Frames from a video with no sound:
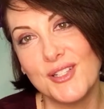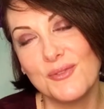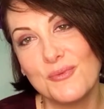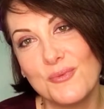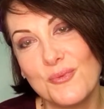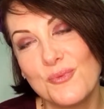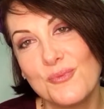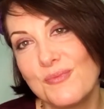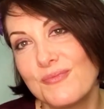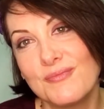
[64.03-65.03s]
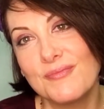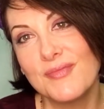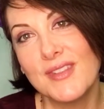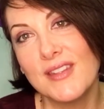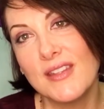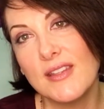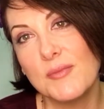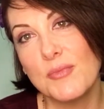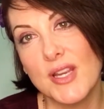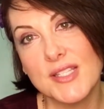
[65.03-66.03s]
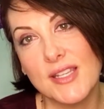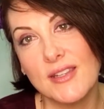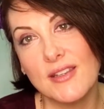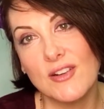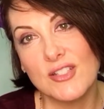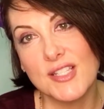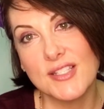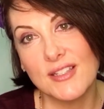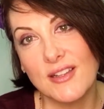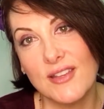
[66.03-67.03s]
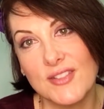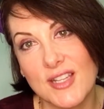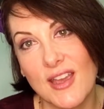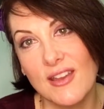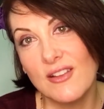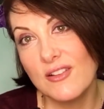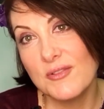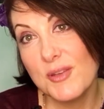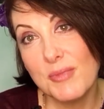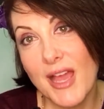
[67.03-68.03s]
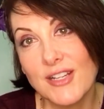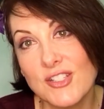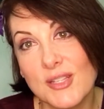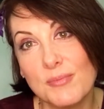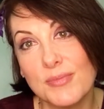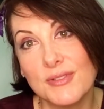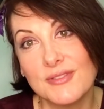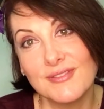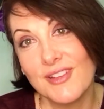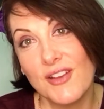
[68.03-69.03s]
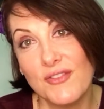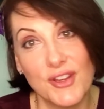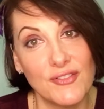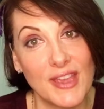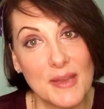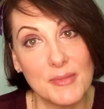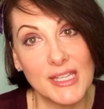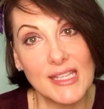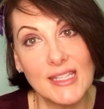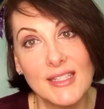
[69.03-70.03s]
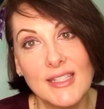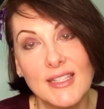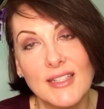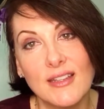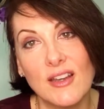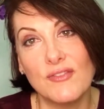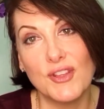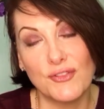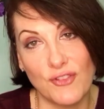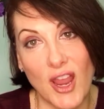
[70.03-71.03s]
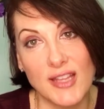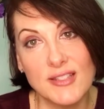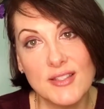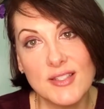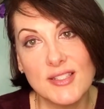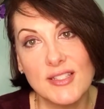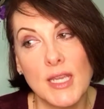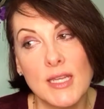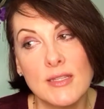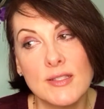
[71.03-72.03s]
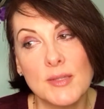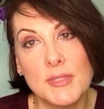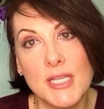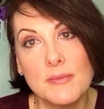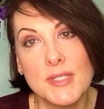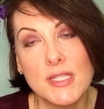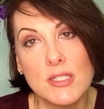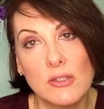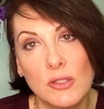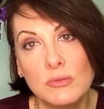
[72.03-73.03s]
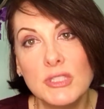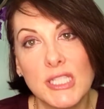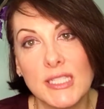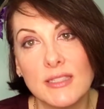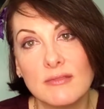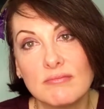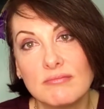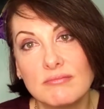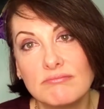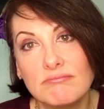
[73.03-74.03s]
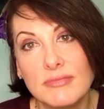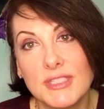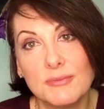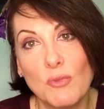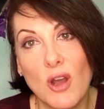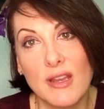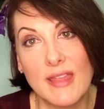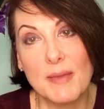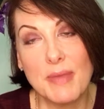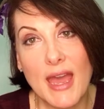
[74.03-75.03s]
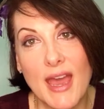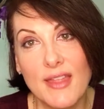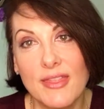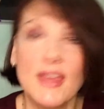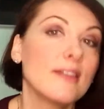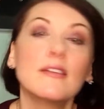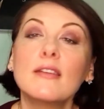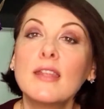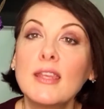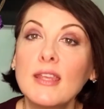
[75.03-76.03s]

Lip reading: know, embracing an artistic lifestyle are the black sheep of their family, of their friends. And sometimes it's lonely to walk that path. And